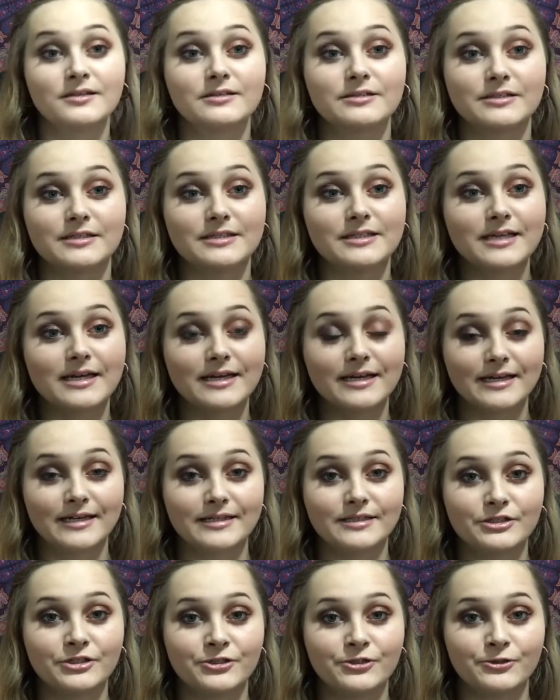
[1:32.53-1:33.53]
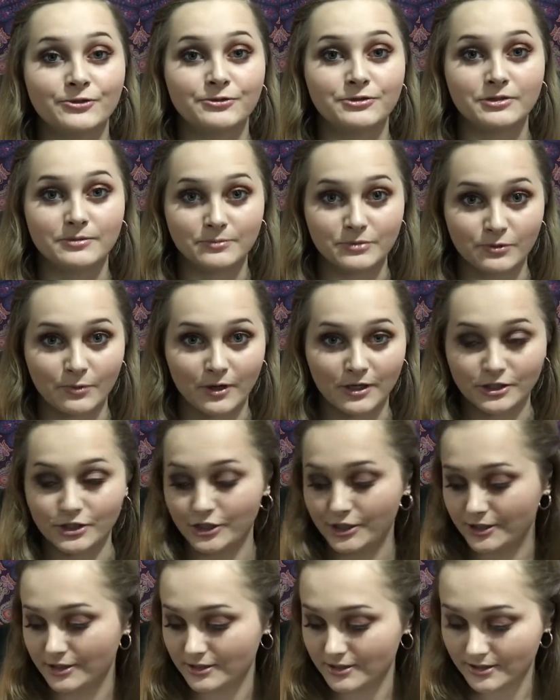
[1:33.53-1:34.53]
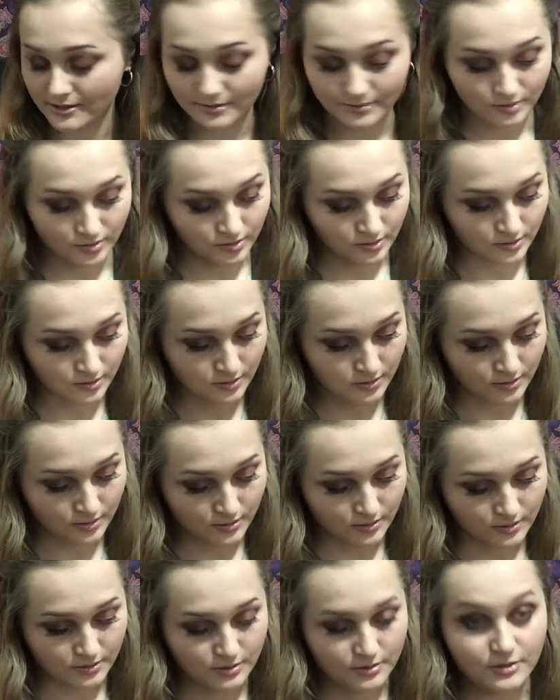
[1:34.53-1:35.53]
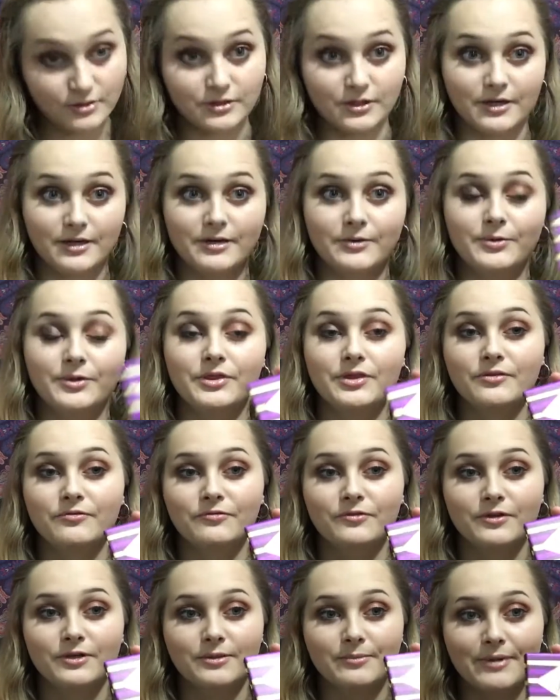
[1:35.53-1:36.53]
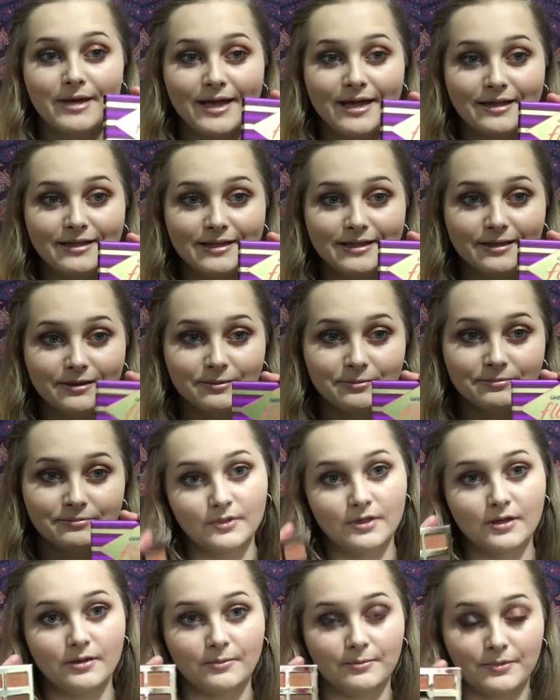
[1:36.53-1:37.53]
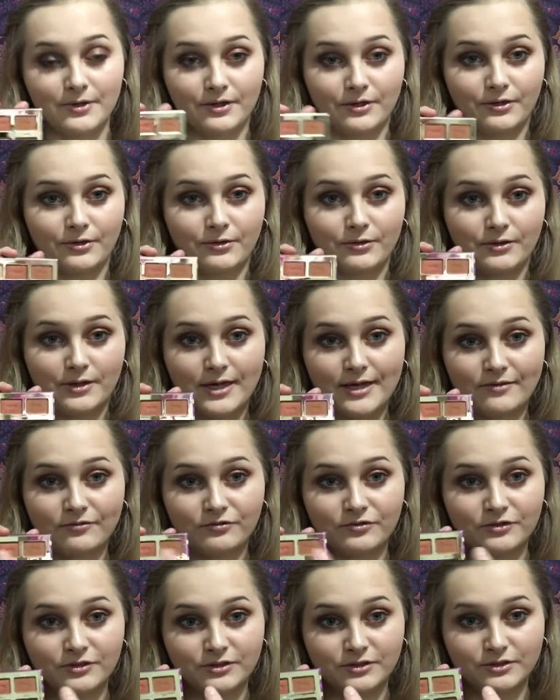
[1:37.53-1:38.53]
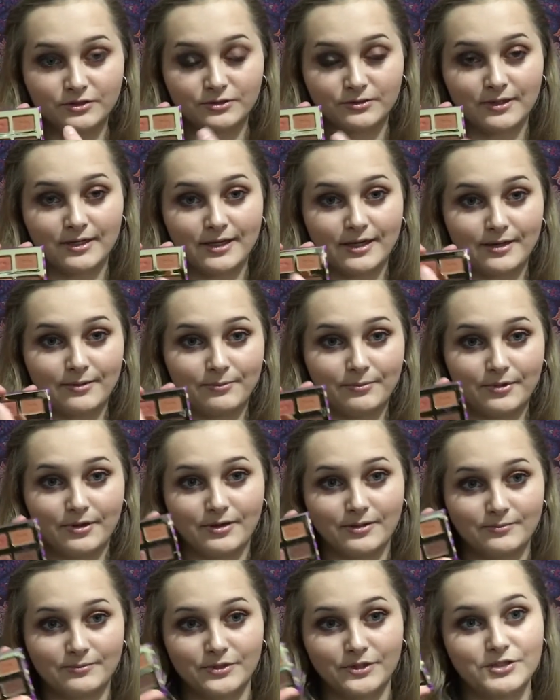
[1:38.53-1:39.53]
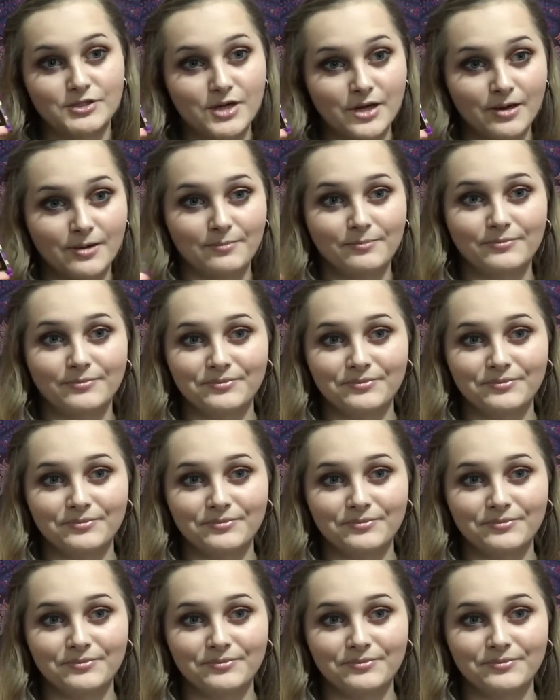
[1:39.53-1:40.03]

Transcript: So let's get into some swatches. Starting with the Flirt palette, I'm going to go left to right, bottom to top.